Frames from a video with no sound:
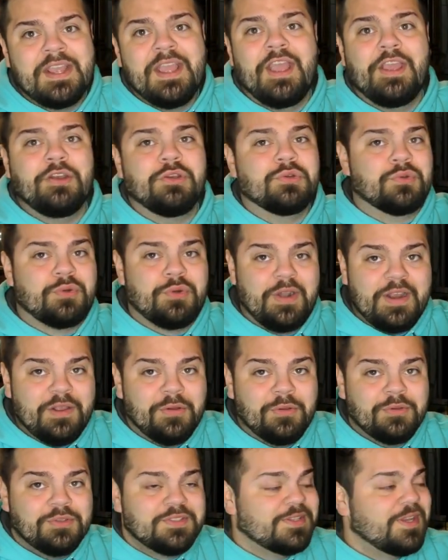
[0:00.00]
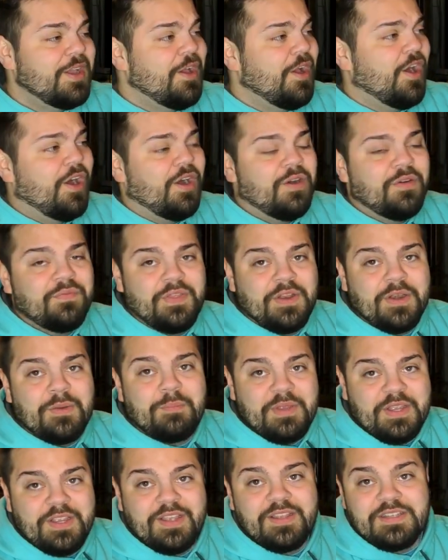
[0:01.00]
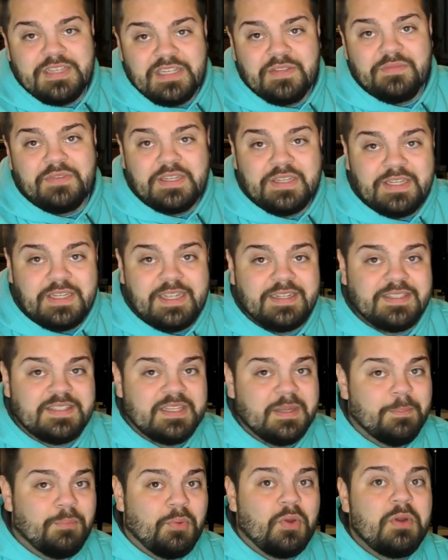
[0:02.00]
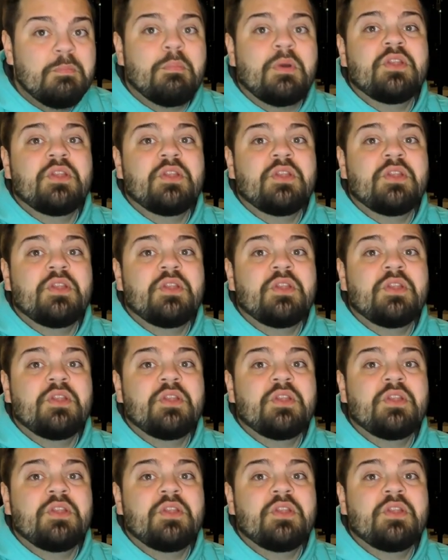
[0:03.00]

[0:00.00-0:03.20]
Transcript: and trails of there being a DVD at some point,